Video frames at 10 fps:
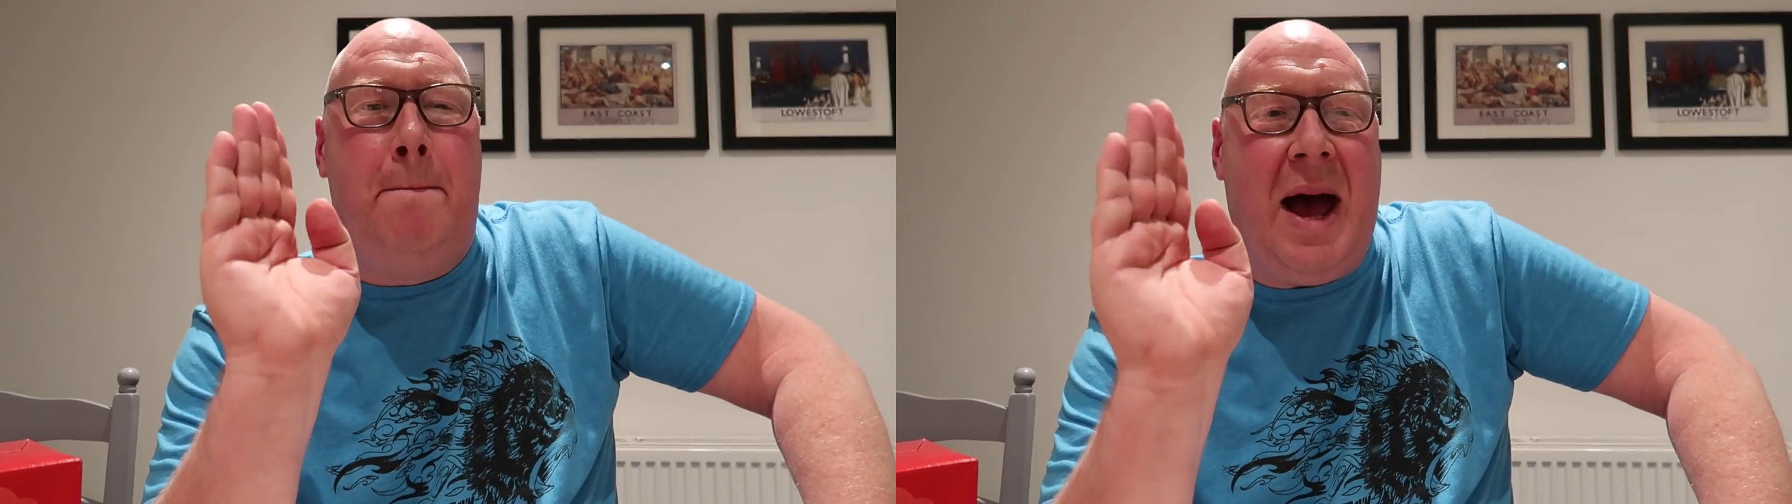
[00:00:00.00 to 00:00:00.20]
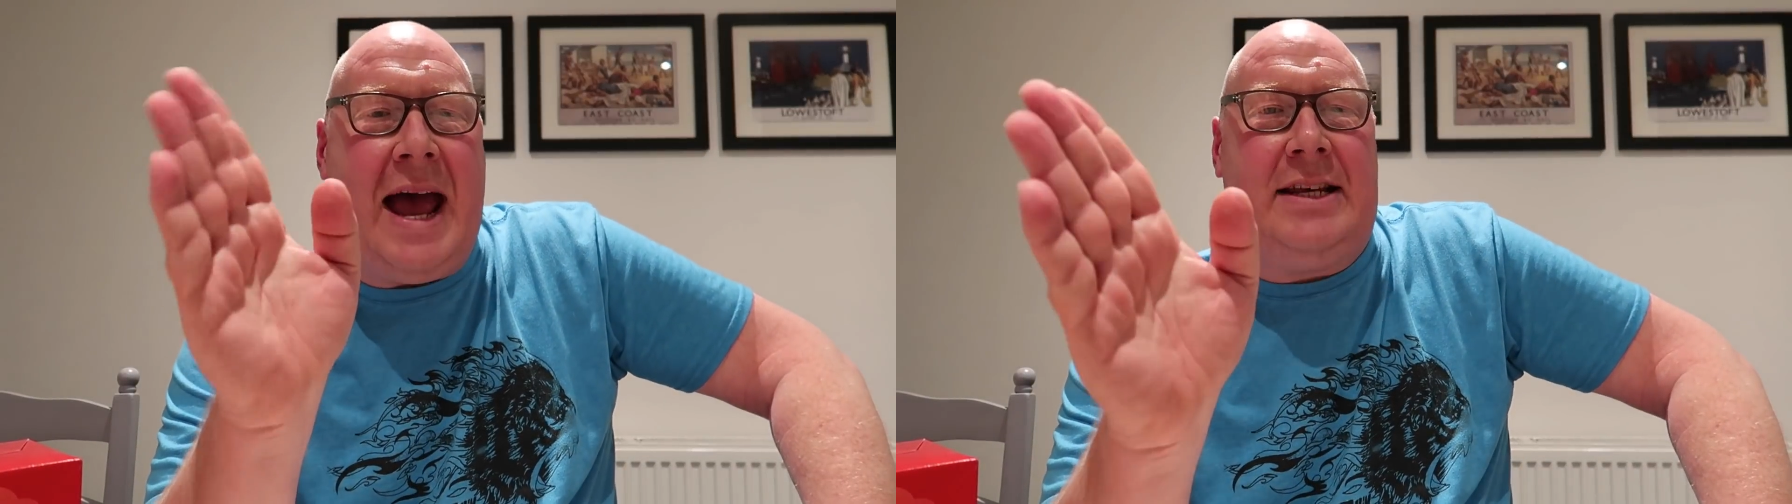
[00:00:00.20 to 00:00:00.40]

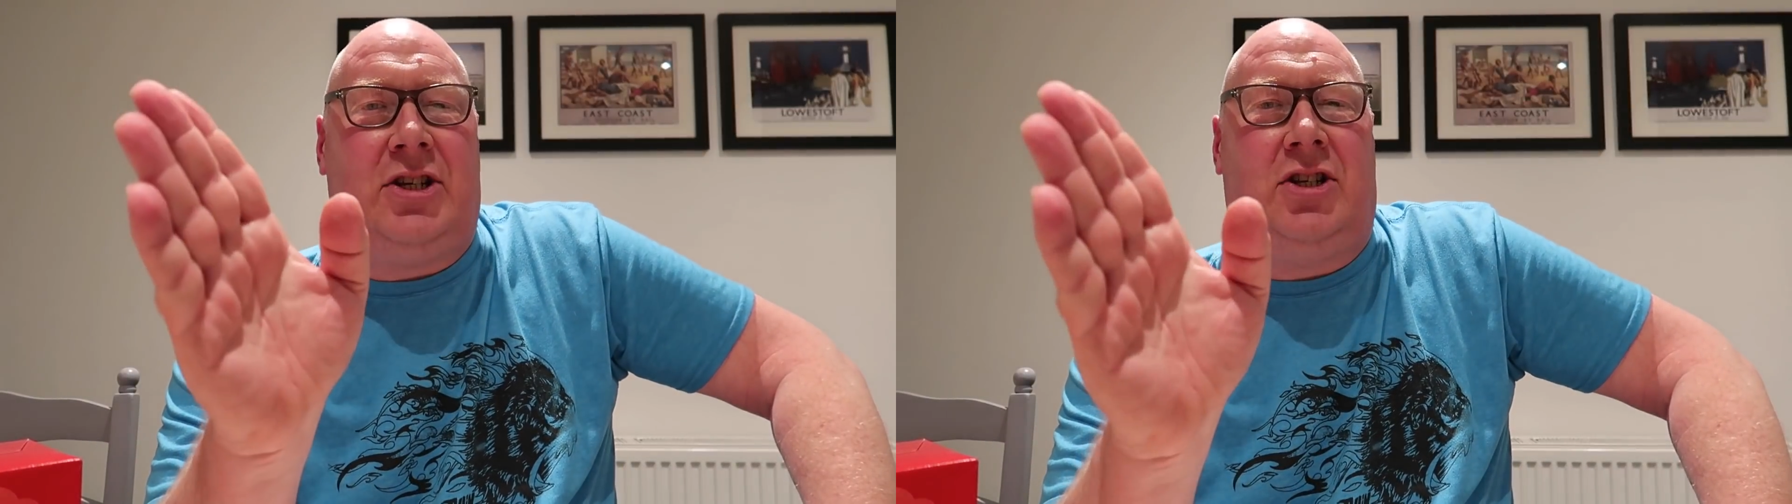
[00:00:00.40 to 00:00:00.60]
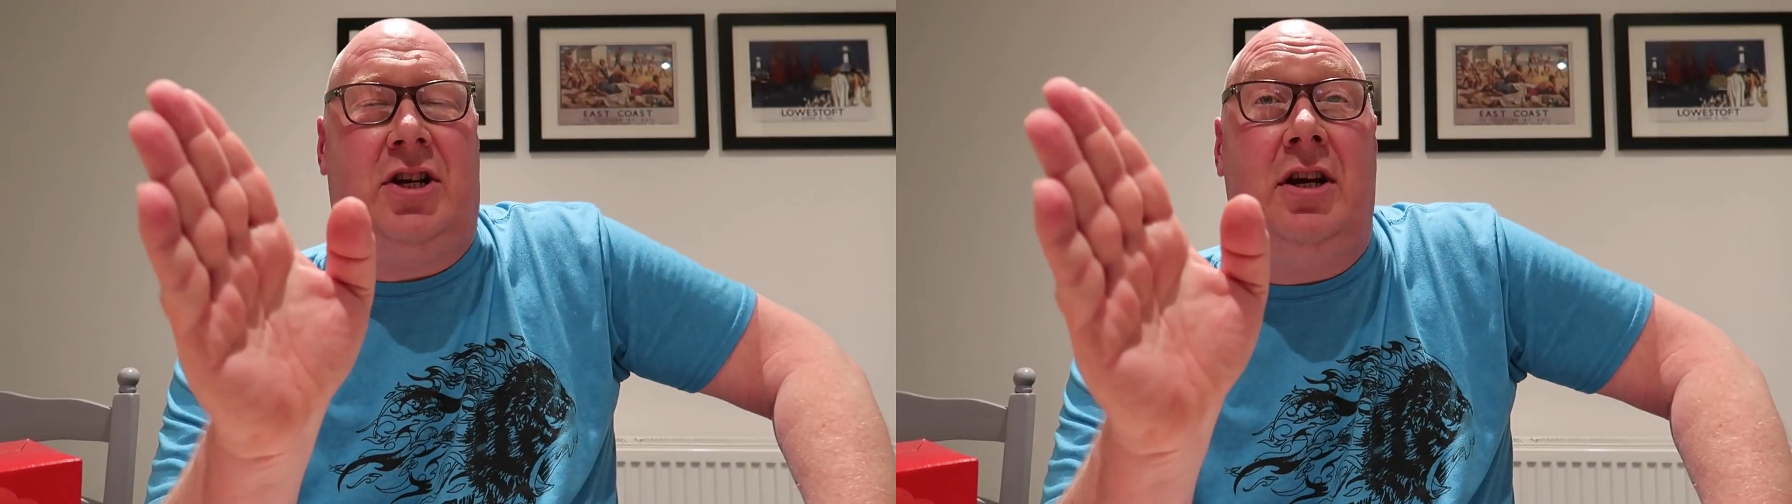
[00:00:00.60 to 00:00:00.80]

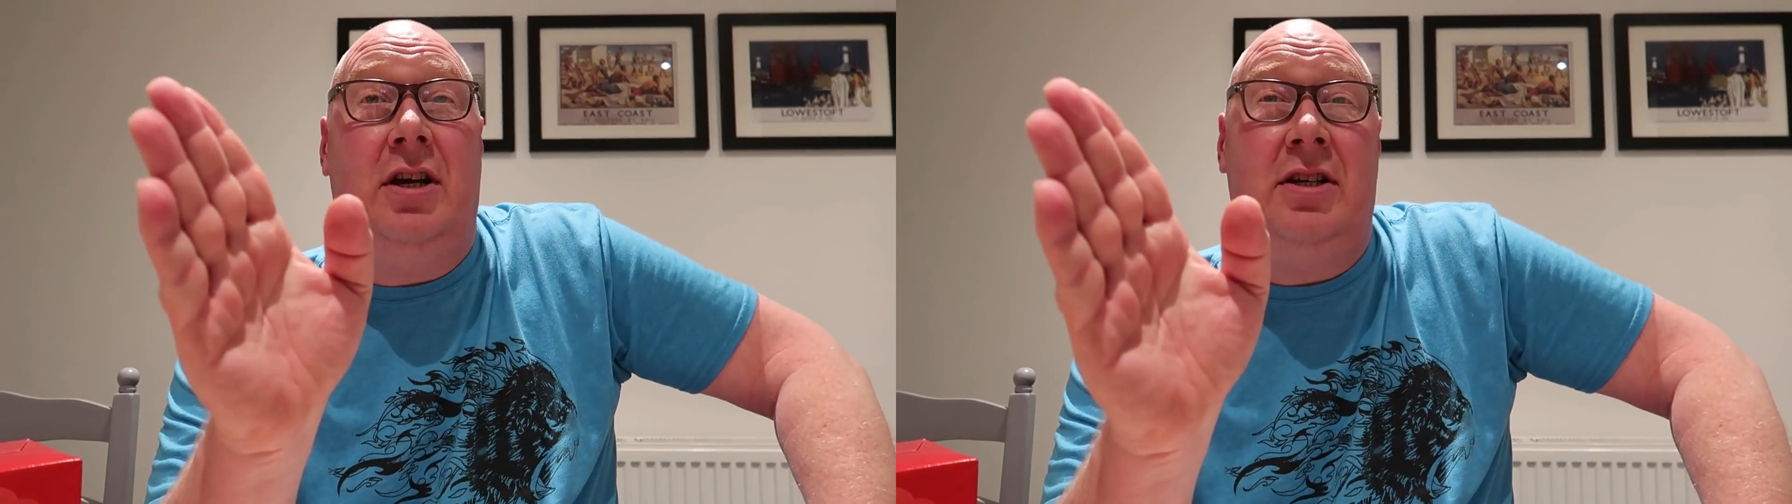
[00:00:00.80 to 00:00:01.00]
best.